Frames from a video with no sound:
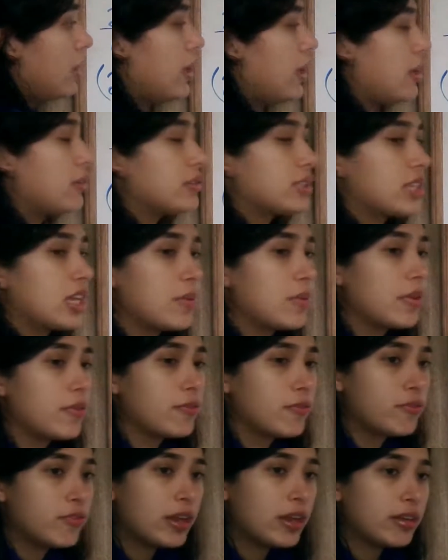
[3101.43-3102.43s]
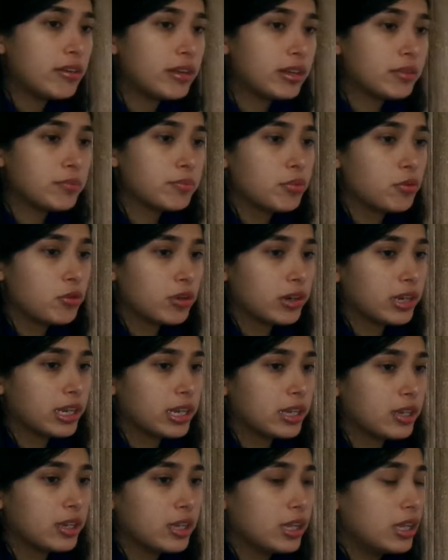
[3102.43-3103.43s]
Now it's going to be very important
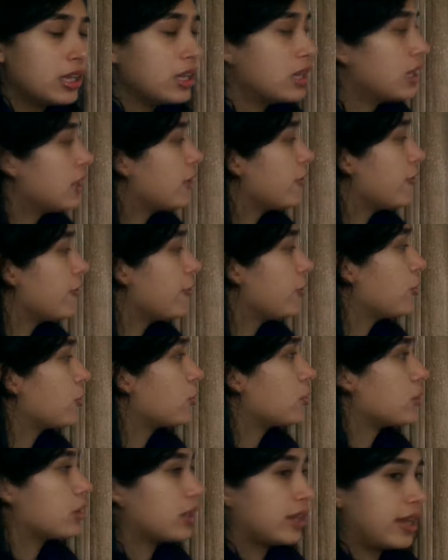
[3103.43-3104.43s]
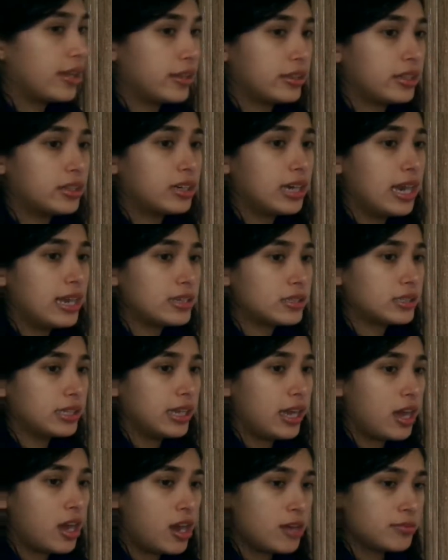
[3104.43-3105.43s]
if your calculator has the
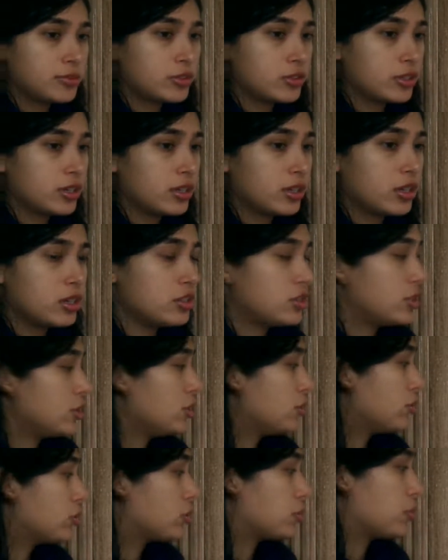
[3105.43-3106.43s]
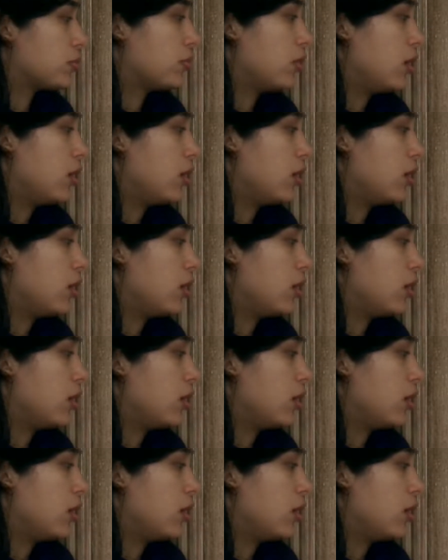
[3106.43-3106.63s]
option to use